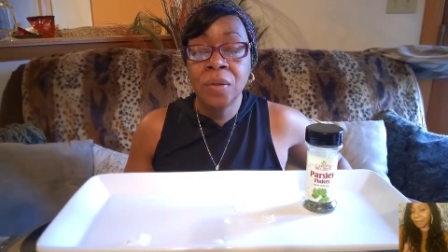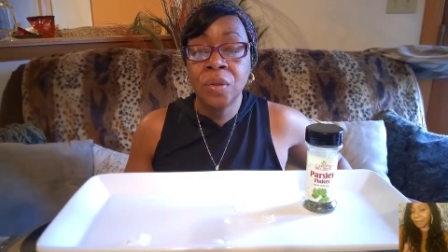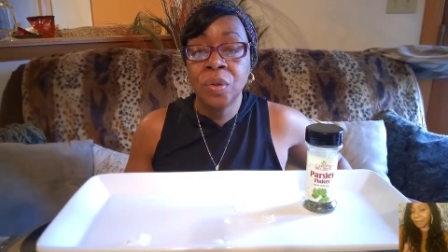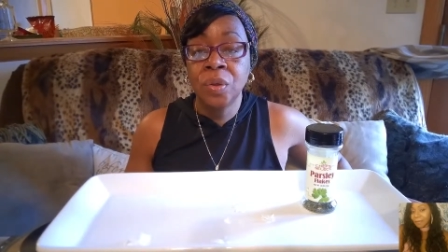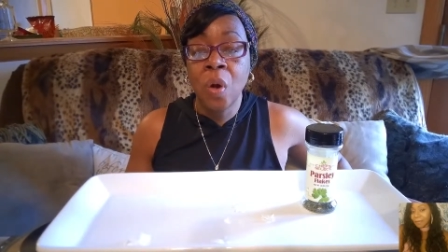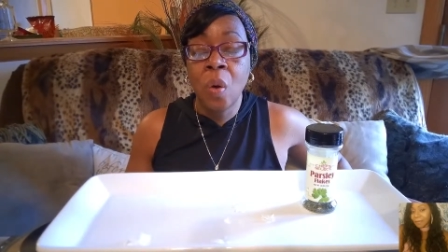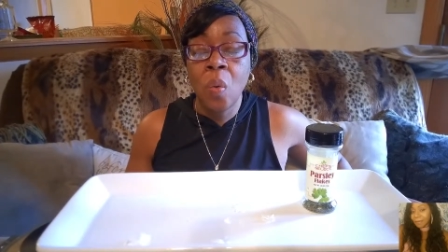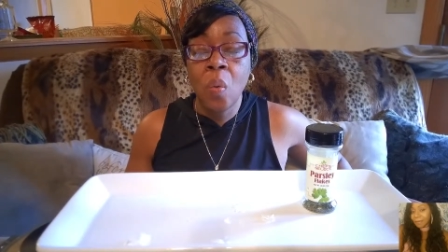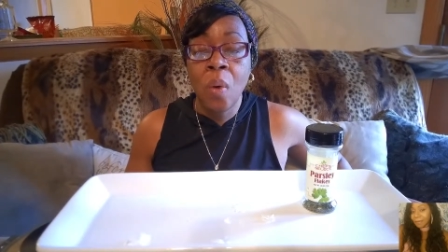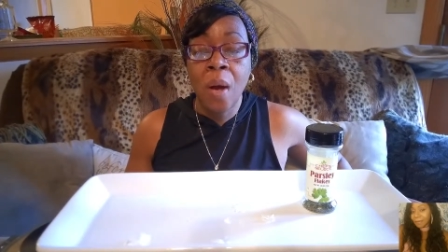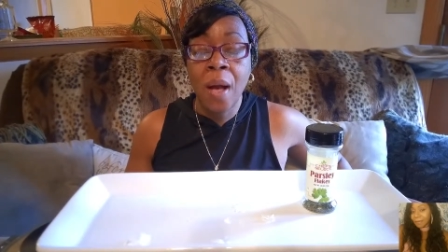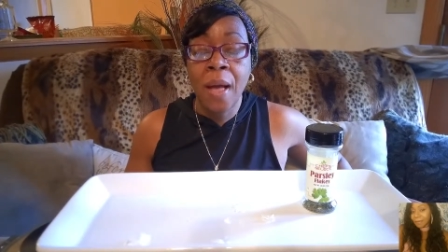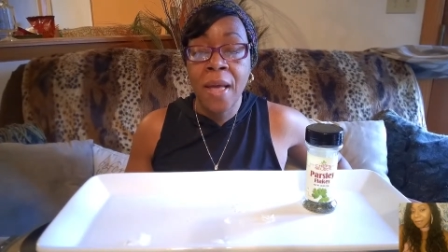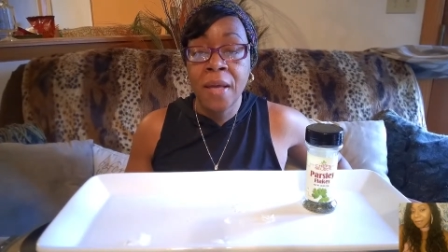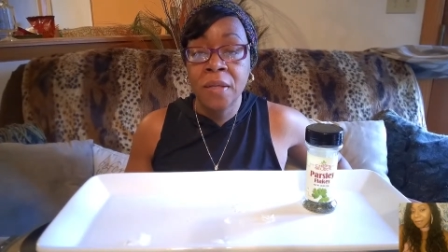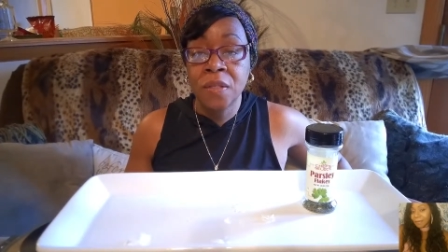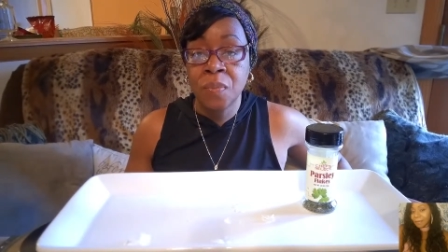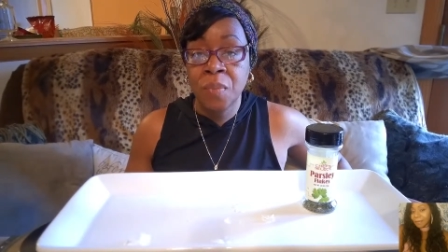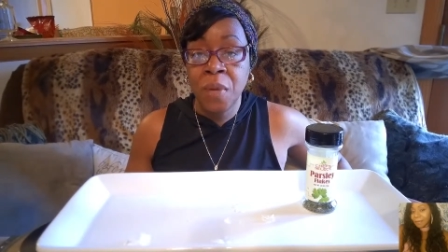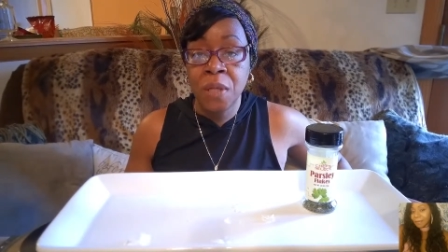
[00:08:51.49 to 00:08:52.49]
you don't want
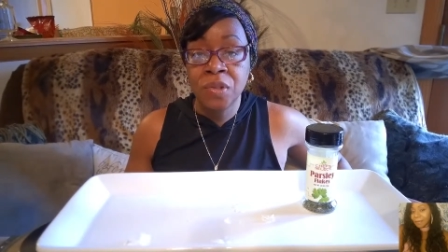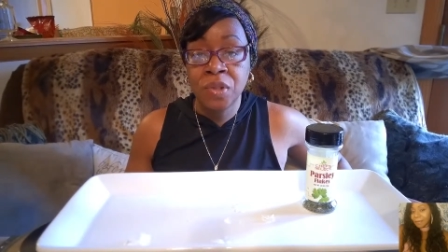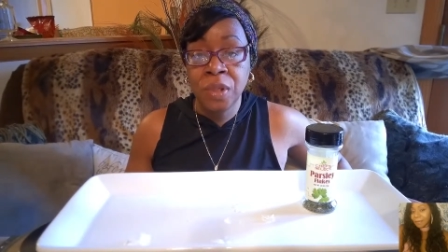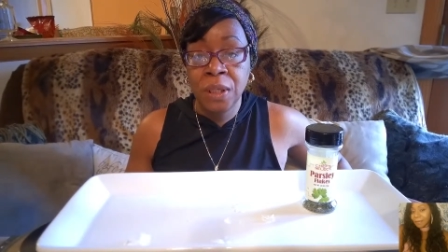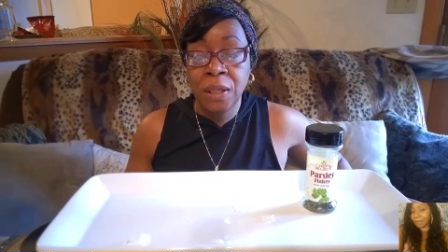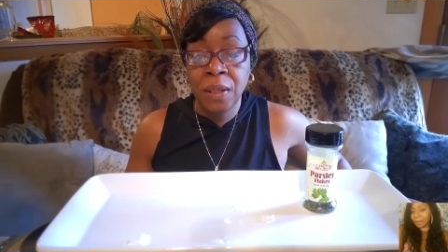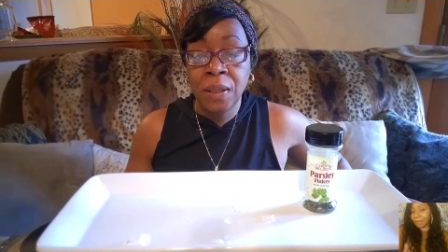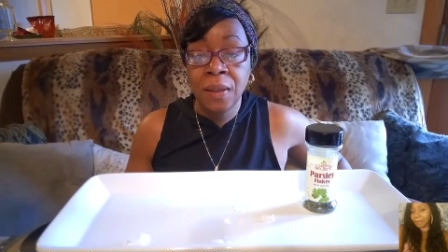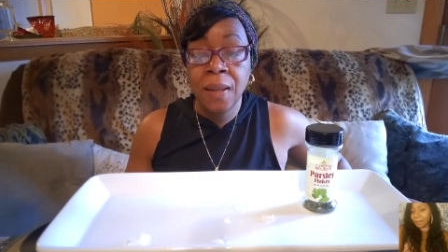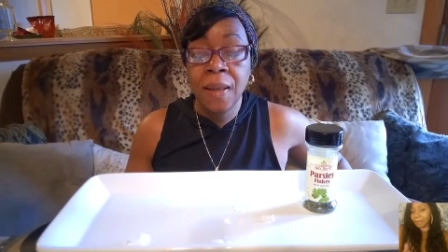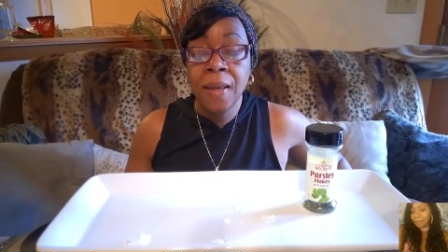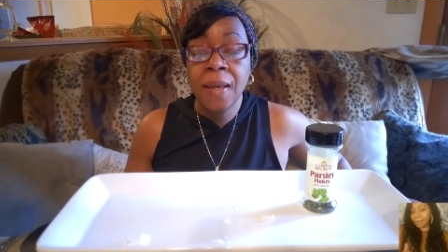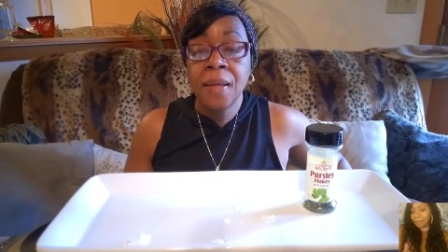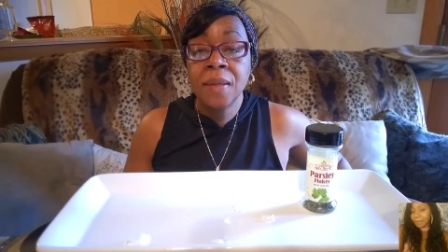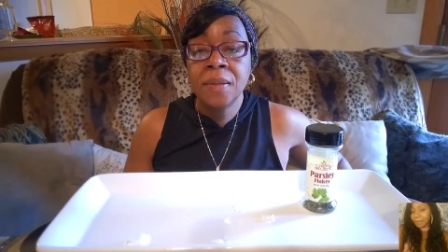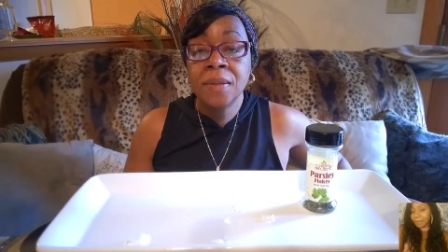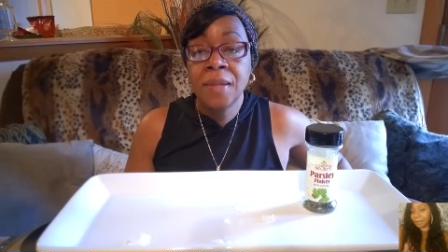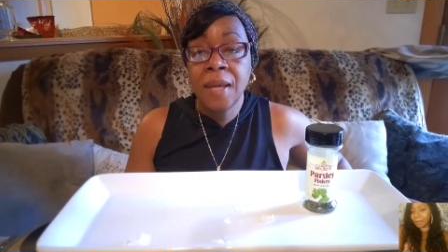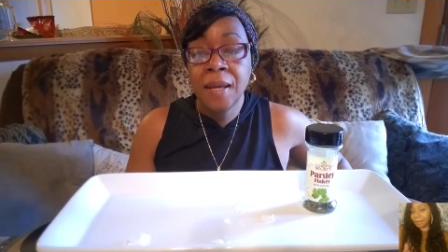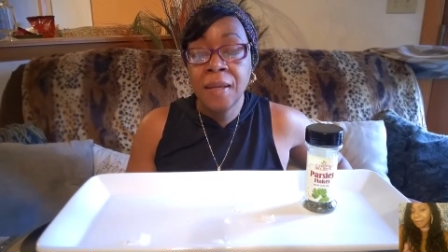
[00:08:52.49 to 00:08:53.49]
as much heat,
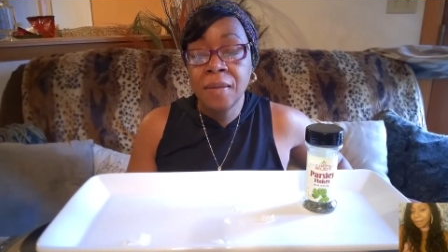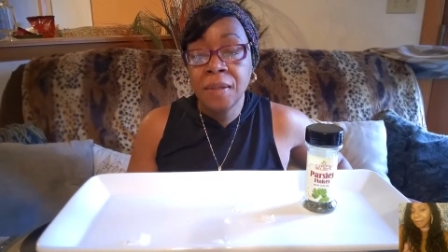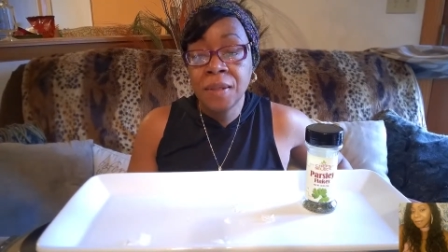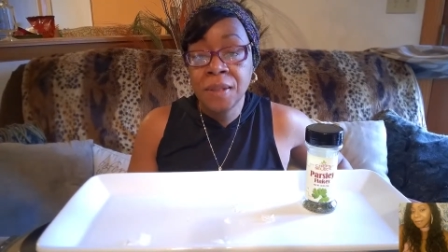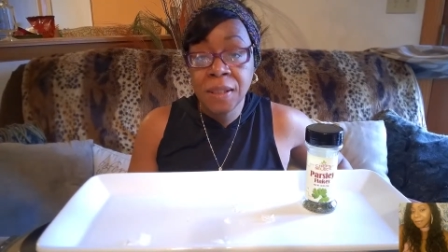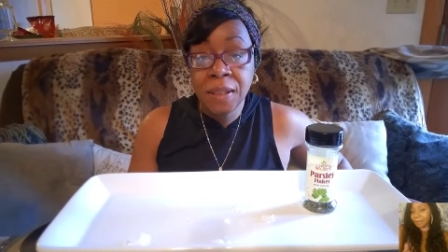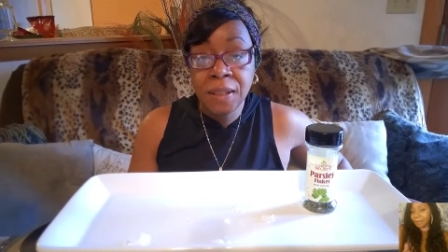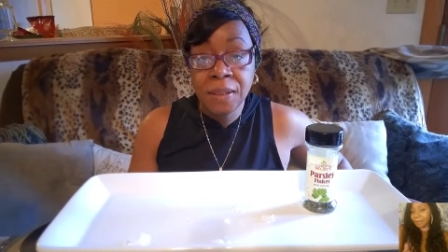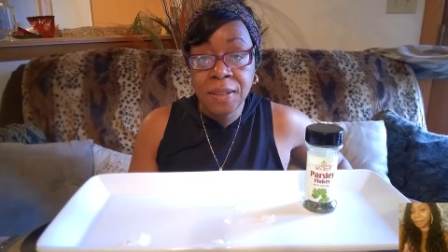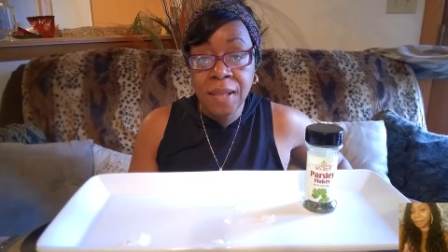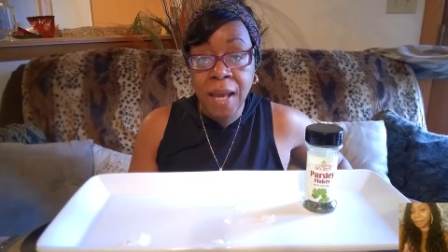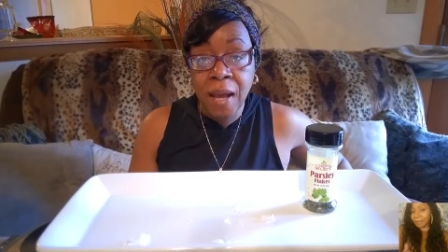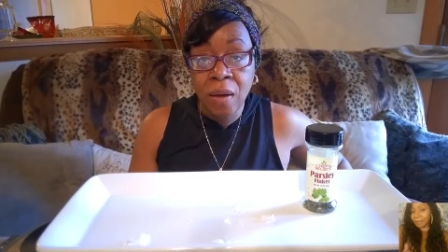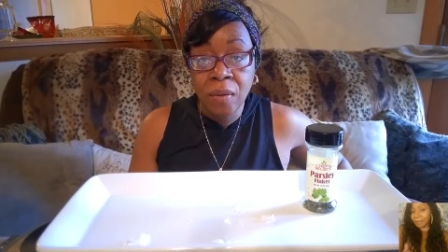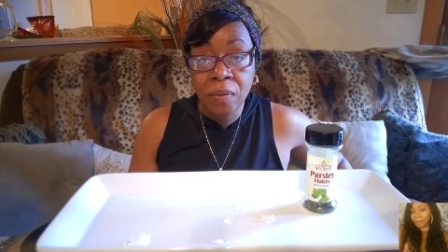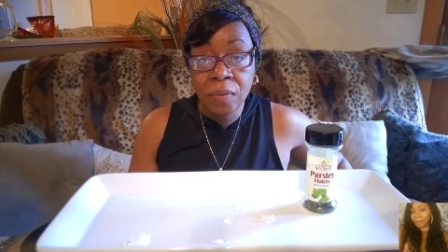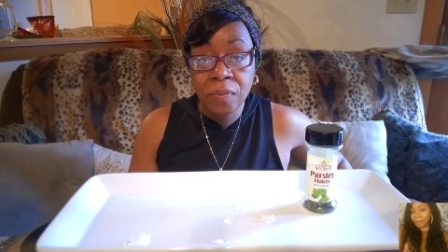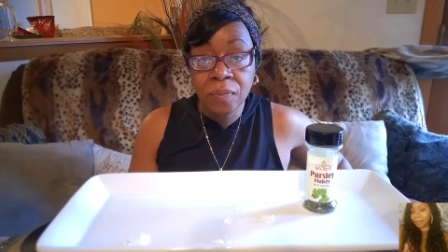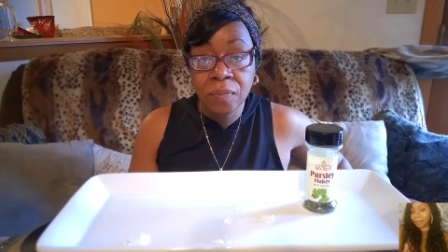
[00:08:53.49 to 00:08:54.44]
take the seeds out